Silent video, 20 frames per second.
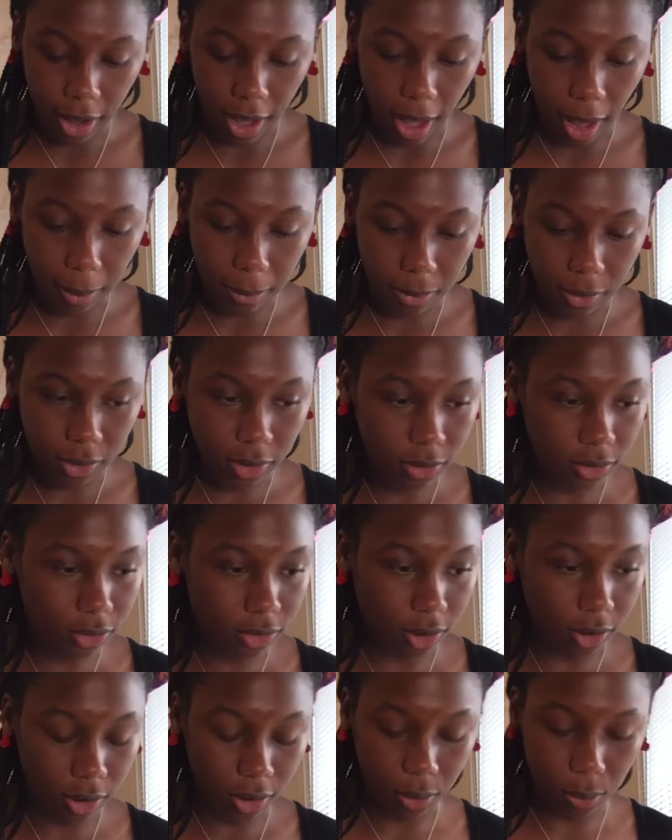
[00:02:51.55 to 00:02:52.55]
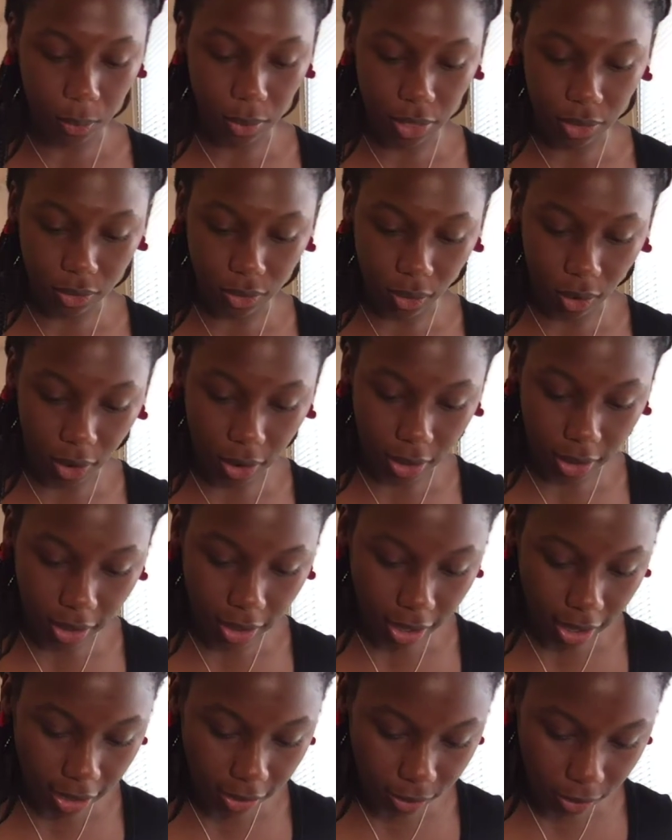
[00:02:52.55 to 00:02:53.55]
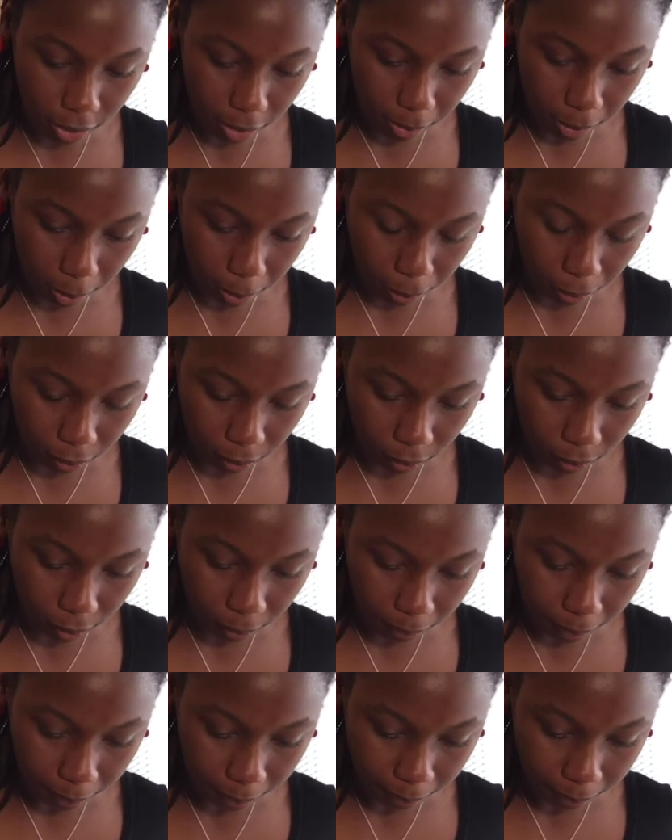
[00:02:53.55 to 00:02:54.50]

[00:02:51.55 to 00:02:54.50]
I'm going to start with drawing a toilet paper roll.